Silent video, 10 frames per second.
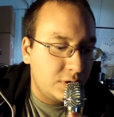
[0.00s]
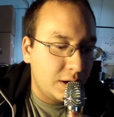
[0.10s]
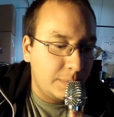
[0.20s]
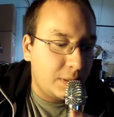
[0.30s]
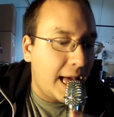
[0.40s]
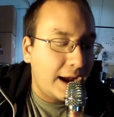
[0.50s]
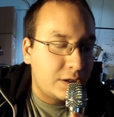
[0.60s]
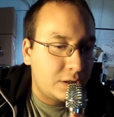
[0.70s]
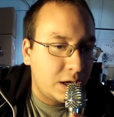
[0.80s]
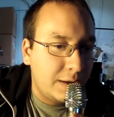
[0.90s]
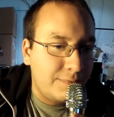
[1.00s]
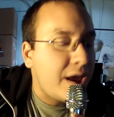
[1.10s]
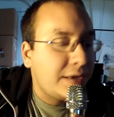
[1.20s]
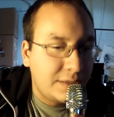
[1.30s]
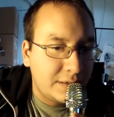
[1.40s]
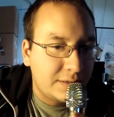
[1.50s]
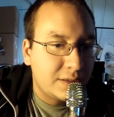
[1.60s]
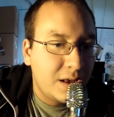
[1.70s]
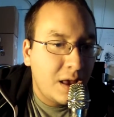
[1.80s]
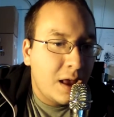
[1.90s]
uh, black uh,
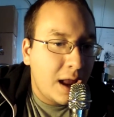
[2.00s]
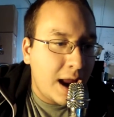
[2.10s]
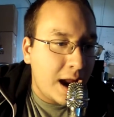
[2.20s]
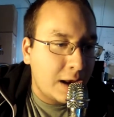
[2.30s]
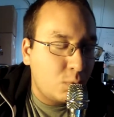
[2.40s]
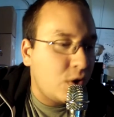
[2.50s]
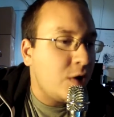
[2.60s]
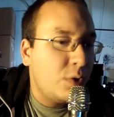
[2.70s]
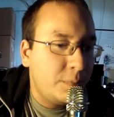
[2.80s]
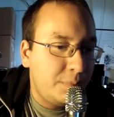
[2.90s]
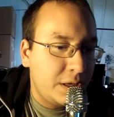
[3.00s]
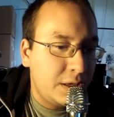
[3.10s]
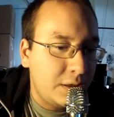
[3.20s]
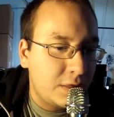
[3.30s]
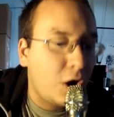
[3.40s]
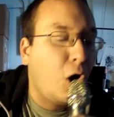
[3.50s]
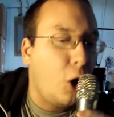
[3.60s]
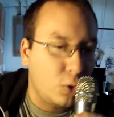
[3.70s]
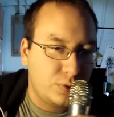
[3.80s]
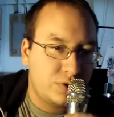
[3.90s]
vases, and we would be the
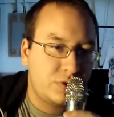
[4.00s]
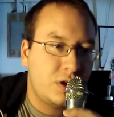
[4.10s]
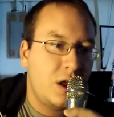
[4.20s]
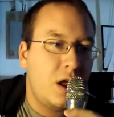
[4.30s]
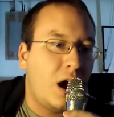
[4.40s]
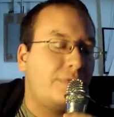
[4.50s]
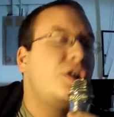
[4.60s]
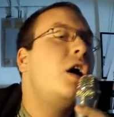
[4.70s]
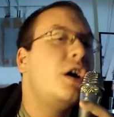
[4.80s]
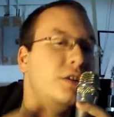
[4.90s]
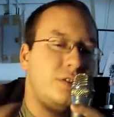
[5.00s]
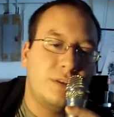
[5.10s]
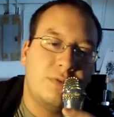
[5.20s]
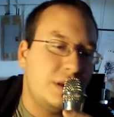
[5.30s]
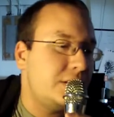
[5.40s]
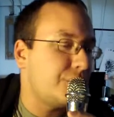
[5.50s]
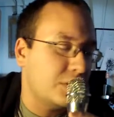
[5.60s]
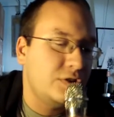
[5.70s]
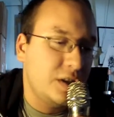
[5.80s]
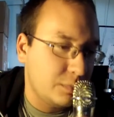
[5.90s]
hosts of tons of these
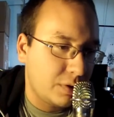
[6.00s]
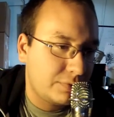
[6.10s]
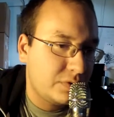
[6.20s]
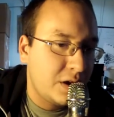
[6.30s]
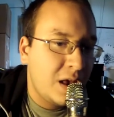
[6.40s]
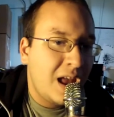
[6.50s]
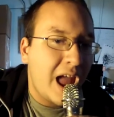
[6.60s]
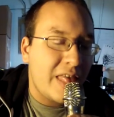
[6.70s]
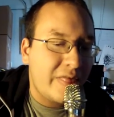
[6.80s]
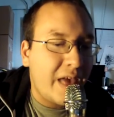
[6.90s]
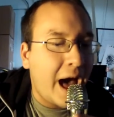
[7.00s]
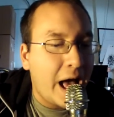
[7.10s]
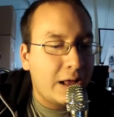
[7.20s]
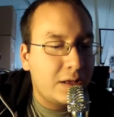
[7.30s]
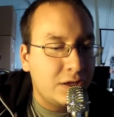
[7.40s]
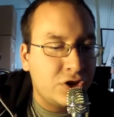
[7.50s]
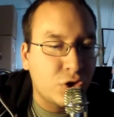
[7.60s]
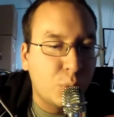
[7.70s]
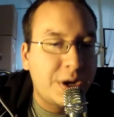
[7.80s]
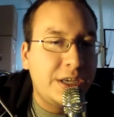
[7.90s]
different xenomorphs. And that is
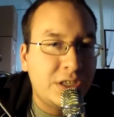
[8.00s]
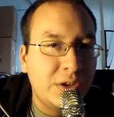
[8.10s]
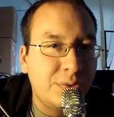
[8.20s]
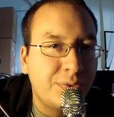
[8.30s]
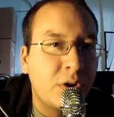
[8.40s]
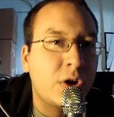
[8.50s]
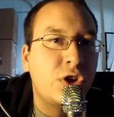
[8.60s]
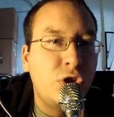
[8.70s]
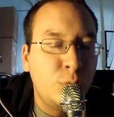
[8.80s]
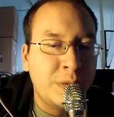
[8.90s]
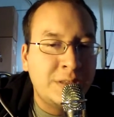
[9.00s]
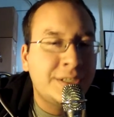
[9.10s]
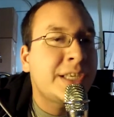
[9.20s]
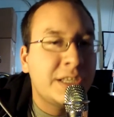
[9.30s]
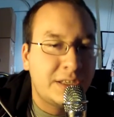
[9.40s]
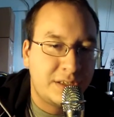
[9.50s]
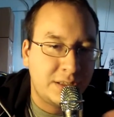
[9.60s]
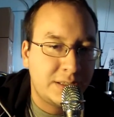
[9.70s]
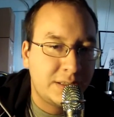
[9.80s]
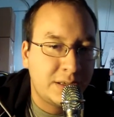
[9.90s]
the reason for humans'
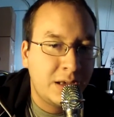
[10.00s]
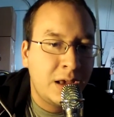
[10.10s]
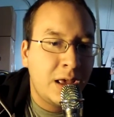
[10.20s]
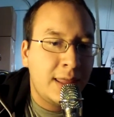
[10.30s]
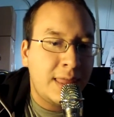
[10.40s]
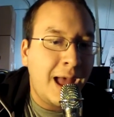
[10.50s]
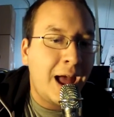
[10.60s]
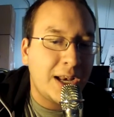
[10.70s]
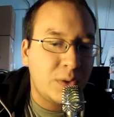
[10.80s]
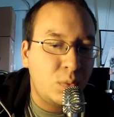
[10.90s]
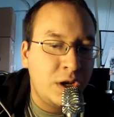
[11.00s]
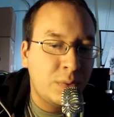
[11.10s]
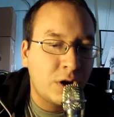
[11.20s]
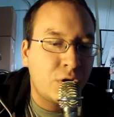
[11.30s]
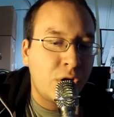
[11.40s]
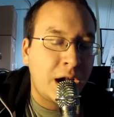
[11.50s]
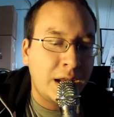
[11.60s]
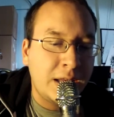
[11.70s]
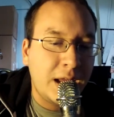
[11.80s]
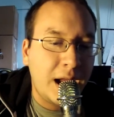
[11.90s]
existence. That we were
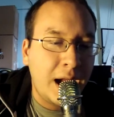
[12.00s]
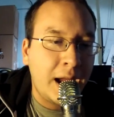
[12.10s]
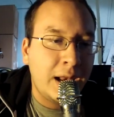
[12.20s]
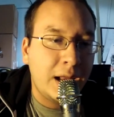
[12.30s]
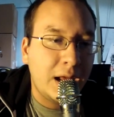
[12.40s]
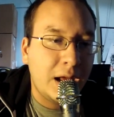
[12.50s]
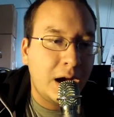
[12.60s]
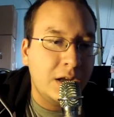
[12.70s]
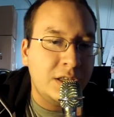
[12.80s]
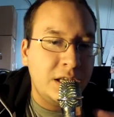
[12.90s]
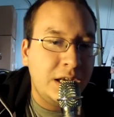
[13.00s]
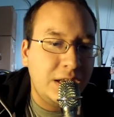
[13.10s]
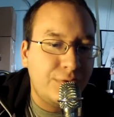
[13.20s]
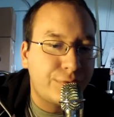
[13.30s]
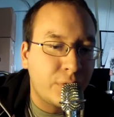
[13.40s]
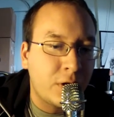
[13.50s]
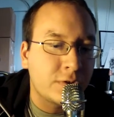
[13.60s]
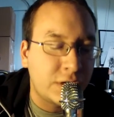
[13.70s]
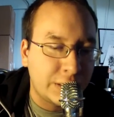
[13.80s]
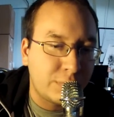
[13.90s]
created in a need for
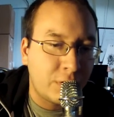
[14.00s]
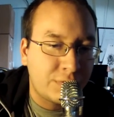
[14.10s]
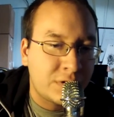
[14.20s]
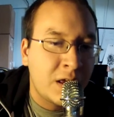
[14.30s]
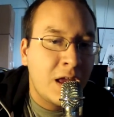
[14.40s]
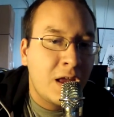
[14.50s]
xenomorphs,